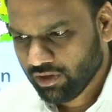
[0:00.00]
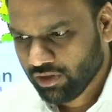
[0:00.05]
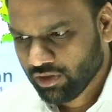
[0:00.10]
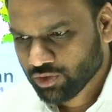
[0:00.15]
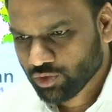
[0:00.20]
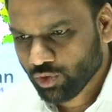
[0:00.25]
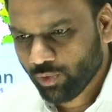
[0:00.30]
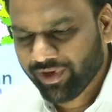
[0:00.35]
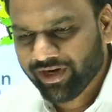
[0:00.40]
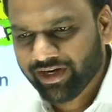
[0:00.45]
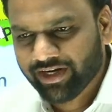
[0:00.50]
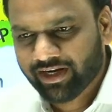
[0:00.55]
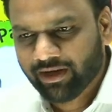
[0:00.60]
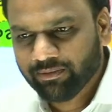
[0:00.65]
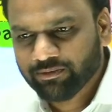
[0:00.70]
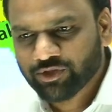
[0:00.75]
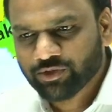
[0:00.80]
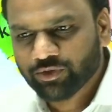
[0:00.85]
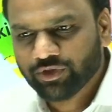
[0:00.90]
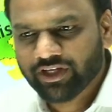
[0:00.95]
So when it
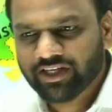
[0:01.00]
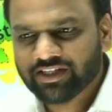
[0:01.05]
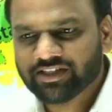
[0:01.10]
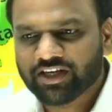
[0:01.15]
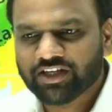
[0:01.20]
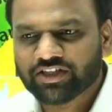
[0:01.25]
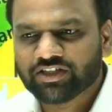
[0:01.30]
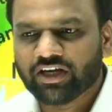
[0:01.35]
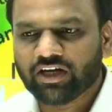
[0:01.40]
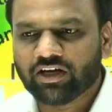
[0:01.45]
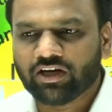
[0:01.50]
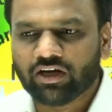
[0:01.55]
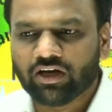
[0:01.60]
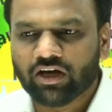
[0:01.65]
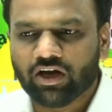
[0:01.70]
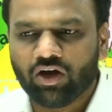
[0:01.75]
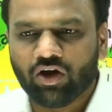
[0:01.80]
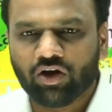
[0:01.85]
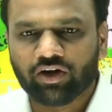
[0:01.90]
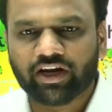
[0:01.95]
comes to these regional
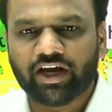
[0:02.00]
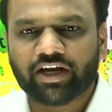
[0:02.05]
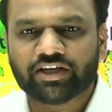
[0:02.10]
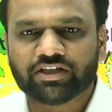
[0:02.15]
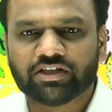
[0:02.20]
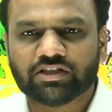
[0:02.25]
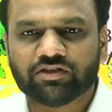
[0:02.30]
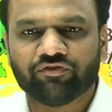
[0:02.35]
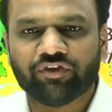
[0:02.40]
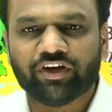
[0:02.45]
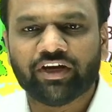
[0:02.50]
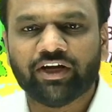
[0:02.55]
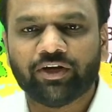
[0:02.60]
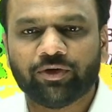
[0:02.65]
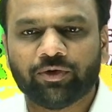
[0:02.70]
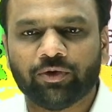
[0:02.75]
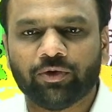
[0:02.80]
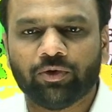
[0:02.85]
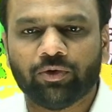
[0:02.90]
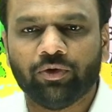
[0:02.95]
organizations, we need
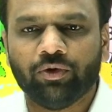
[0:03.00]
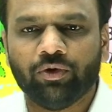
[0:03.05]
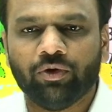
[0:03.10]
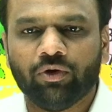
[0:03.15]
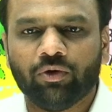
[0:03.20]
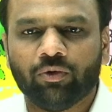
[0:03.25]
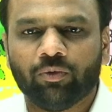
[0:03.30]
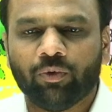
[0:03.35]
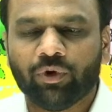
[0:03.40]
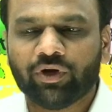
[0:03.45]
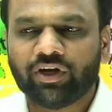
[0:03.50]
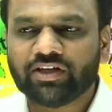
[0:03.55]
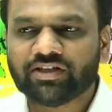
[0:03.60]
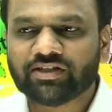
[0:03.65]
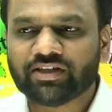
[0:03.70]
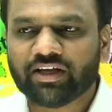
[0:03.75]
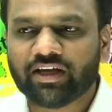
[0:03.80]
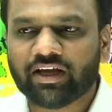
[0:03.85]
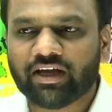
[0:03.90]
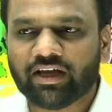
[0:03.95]
to know what is
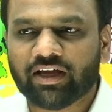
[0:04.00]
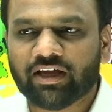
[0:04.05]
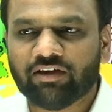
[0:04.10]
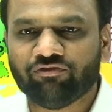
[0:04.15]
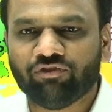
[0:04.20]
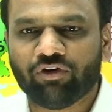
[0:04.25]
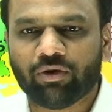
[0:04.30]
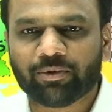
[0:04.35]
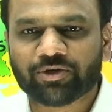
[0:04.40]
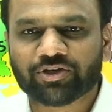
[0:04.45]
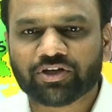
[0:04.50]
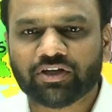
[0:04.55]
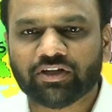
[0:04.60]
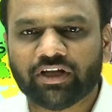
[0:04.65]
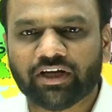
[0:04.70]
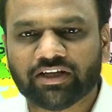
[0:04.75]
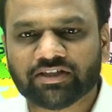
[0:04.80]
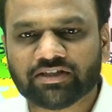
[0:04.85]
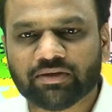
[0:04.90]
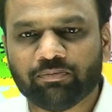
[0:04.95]
the information
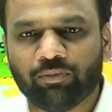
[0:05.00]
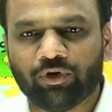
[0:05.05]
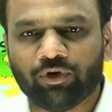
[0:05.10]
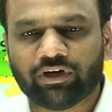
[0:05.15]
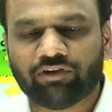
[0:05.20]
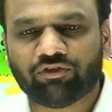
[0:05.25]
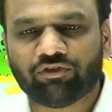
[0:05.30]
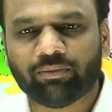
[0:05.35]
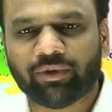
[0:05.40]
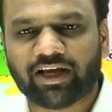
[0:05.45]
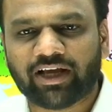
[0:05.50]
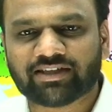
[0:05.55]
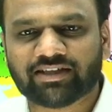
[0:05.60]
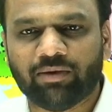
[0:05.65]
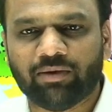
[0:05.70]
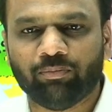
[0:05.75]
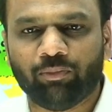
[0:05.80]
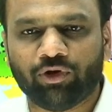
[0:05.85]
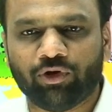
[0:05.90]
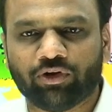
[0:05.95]
that is important from the
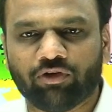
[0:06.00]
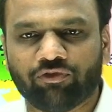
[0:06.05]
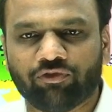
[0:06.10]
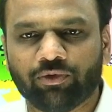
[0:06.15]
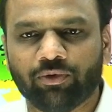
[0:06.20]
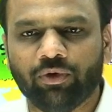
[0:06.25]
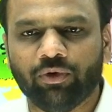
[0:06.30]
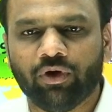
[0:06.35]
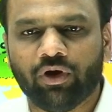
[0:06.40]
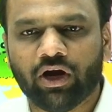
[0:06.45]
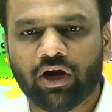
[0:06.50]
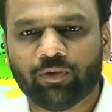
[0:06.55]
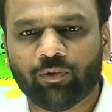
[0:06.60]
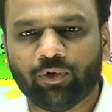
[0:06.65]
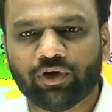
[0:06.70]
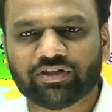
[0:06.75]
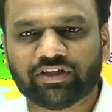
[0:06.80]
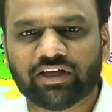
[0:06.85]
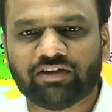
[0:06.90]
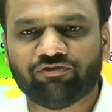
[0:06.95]
exam point of view and
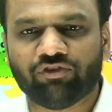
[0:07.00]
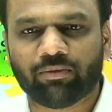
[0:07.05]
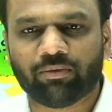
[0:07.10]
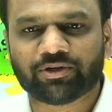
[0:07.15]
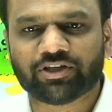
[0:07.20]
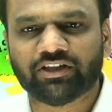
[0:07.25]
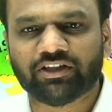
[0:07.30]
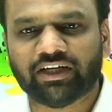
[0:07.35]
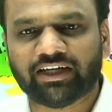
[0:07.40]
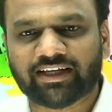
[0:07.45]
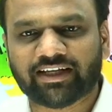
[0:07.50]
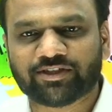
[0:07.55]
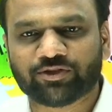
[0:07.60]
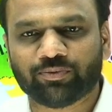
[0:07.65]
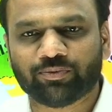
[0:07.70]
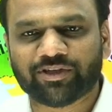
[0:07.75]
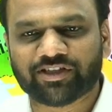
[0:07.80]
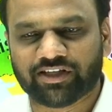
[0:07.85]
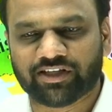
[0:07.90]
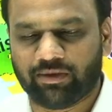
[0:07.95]
what is the information that has to
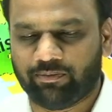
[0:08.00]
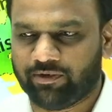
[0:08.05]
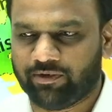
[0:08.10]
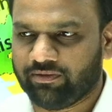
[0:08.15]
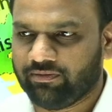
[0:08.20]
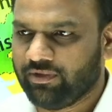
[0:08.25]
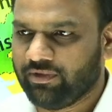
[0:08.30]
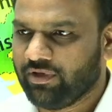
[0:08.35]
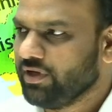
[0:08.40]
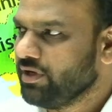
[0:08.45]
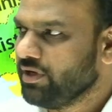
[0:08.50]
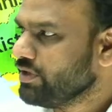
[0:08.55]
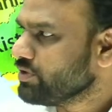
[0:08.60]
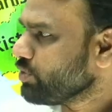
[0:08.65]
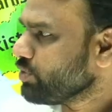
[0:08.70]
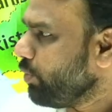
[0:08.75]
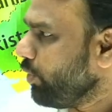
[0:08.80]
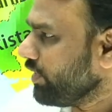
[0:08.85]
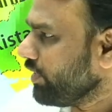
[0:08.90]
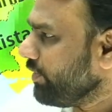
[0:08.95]
be skipped.
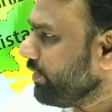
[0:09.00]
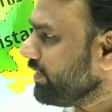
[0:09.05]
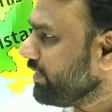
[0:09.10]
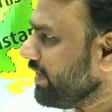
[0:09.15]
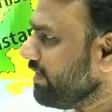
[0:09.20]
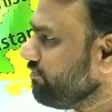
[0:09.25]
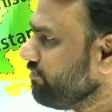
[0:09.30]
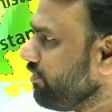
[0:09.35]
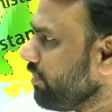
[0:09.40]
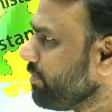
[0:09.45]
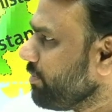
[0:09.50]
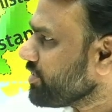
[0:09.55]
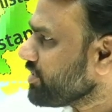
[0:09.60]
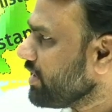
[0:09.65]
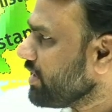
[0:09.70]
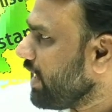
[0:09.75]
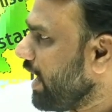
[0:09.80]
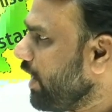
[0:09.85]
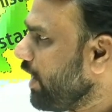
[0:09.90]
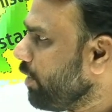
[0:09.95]
So whatever the
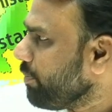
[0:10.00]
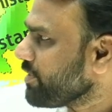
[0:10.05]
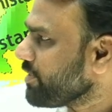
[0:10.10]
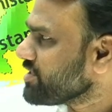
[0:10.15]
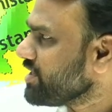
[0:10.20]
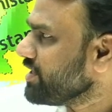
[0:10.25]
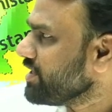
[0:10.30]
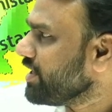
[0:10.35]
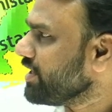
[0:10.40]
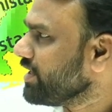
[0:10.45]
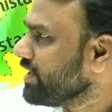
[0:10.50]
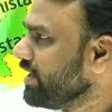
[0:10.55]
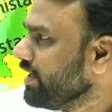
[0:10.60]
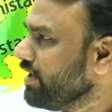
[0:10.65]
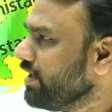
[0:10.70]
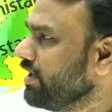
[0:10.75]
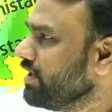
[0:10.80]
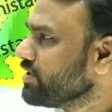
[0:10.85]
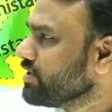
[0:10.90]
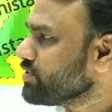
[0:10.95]
information I have presented
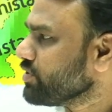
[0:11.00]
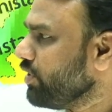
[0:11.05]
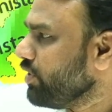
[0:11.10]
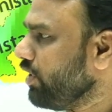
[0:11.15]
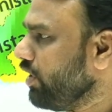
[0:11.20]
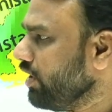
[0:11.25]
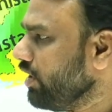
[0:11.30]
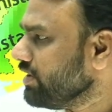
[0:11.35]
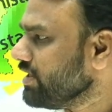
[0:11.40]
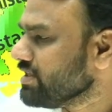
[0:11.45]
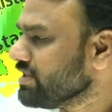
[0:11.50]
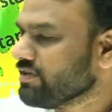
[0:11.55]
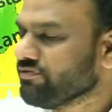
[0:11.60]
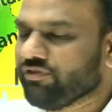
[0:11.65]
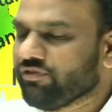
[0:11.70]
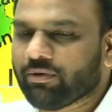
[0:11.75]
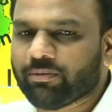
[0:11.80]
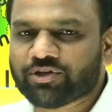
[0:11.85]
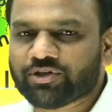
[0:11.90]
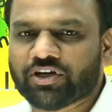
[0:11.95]
here, so all this
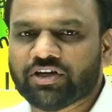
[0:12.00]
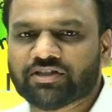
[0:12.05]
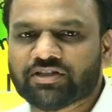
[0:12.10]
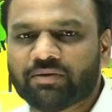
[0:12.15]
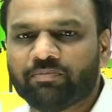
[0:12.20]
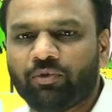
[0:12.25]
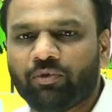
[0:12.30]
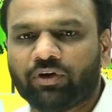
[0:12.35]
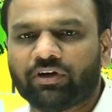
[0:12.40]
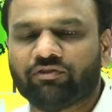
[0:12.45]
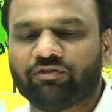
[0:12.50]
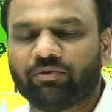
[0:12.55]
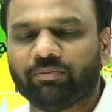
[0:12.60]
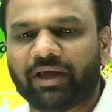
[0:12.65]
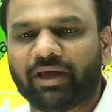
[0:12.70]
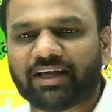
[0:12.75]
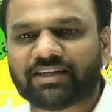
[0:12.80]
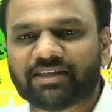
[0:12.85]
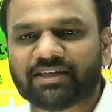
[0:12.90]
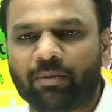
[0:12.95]
information is important from
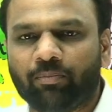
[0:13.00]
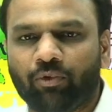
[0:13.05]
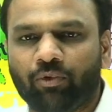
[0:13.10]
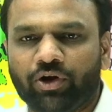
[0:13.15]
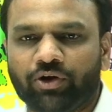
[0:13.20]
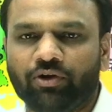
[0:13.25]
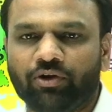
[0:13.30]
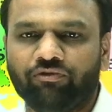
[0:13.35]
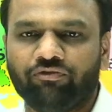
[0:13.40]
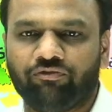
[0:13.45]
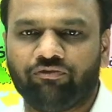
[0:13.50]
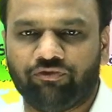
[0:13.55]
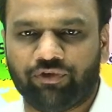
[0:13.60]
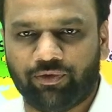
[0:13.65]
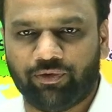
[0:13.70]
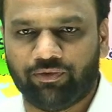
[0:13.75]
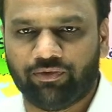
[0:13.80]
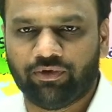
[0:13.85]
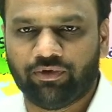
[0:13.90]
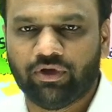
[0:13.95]
the exam point of
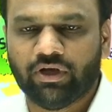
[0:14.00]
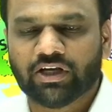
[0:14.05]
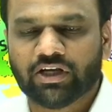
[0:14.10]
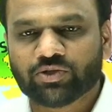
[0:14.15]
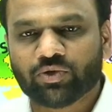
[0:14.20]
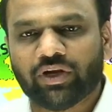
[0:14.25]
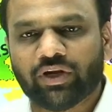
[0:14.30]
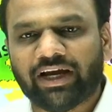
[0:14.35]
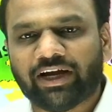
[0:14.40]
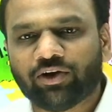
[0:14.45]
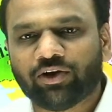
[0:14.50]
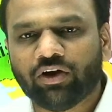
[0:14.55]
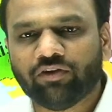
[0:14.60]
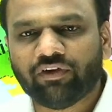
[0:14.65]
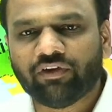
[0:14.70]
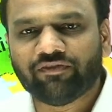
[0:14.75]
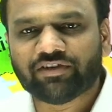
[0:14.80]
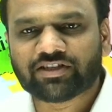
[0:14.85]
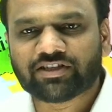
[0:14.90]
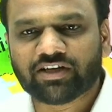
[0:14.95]
view. So later on
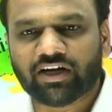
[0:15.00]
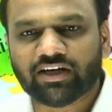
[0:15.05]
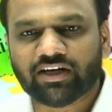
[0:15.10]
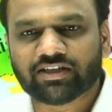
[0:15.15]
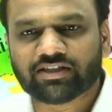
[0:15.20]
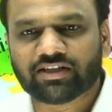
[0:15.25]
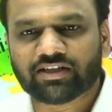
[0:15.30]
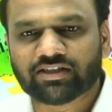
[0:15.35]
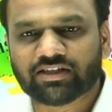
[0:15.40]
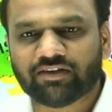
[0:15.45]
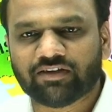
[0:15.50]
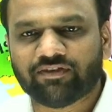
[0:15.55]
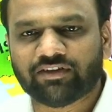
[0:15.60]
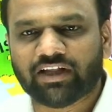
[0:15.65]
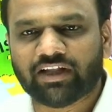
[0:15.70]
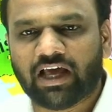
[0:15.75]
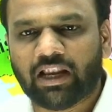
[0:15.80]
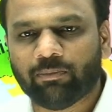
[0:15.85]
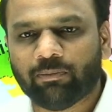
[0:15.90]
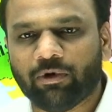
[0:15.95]
when we start discussing with
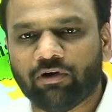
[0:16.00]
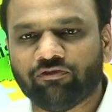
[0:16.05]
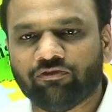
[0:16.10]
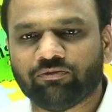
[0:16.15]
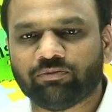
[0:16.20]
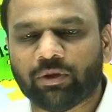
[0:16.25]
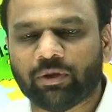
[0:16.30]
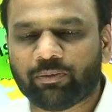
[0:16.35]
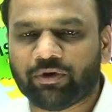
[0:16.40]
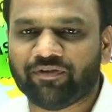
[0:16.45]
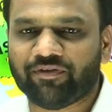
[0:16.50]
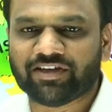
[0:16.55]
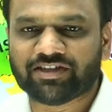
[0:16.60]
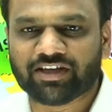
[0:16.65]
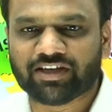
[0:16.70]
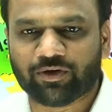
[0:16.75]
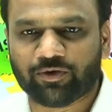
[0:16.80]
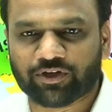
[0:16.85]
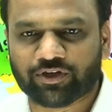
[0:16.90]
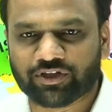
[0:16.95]
the help of the previous
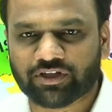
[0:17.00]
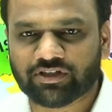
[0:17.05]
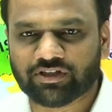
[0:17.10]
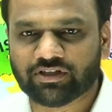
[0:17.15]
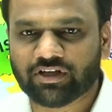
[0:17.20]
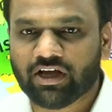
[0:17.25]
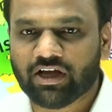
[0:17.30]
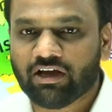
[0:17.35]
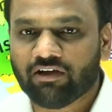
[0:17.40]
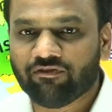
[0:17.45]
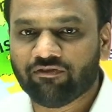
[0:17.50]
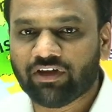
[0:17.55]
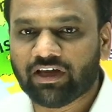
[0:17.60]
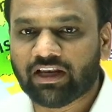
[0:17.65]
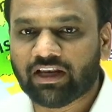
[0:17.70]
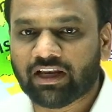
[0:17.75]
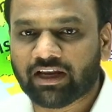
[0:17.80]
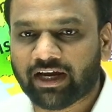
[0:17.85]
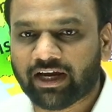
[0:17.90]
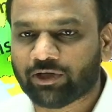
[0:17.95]
year questions,
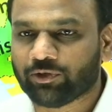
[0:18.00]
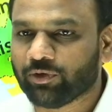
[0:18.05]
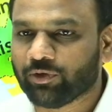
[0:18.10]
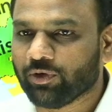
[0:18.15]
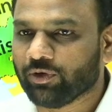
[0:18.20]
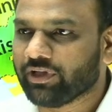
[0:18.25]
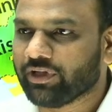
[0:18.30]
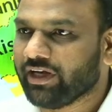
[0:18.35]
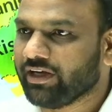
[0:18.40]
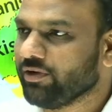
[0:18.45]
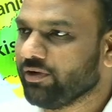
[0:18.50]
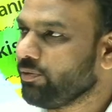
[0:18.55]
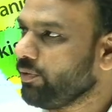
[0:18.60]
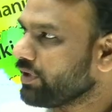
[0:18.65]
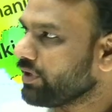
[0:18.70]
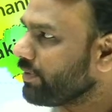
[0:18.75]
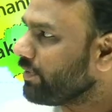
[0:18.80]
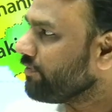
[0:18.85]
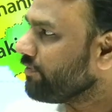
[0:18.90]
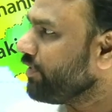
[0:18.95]
we'll get to know that
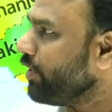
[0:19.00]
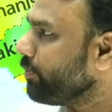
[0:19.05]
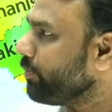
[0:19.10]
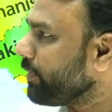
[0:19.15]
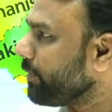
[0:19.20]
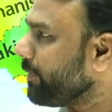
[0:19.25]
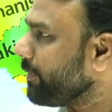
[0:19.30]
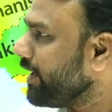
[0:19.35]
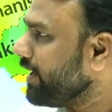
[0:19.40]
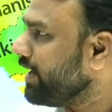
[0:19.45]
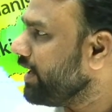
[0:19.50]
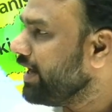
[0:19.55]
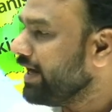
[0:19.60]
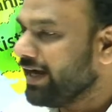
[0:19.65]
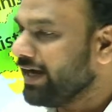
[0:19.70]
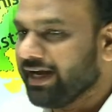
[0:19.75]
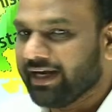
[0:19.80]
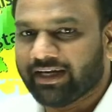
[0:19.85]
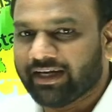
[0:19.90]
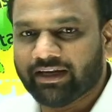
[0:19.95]
whatever we have prepared,
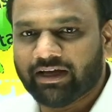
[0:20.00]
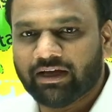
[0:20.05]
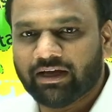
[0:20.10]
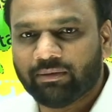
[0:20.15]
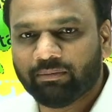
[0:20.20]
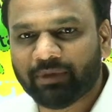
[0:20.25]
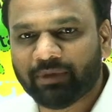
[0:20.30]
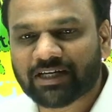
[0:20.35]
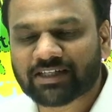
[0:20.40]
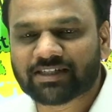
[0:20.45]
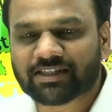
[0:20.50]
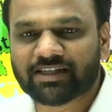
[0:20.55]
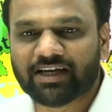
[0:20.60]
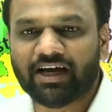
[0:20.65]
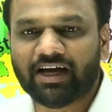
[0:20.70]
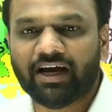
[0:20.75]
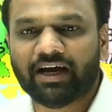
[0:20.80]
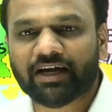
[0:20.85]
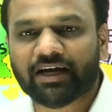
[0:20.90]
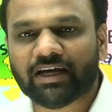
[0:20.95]
it meets
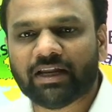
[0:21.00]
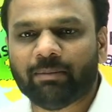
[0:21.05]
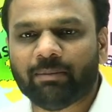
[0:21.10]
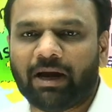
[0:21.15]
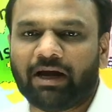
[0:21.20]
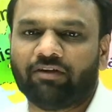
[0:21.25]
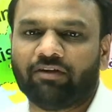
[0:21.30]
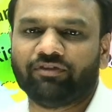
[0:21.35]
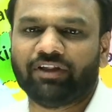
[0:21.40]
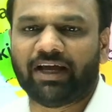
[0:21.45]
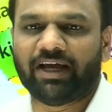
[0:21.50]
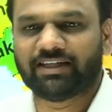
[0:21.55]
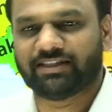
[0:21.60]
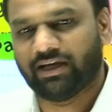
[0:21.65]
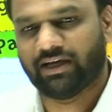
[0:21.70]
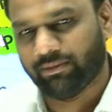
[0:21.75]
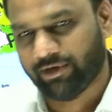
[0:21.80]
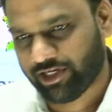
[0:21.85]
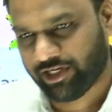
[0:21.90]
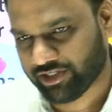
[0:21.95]
the demand of the
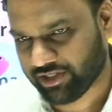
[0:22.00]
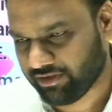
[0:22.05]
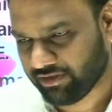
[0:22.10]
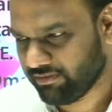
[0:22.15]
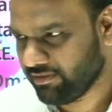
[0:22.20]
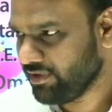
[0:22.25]
examination.